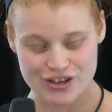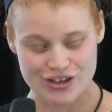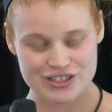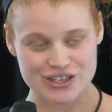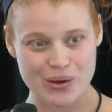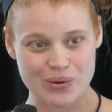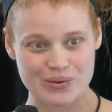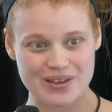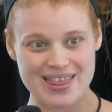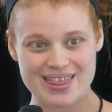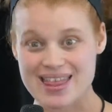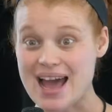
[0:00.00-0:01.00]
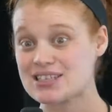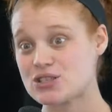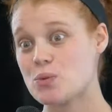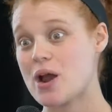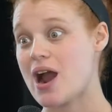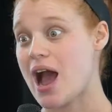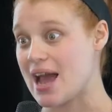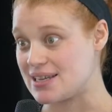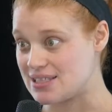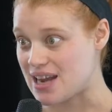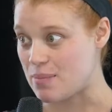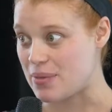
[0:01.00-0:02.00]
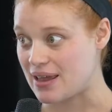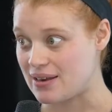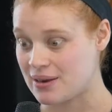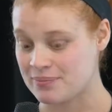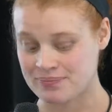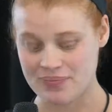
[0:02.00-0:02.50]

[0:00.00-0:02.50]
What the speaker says: So that's where I step in.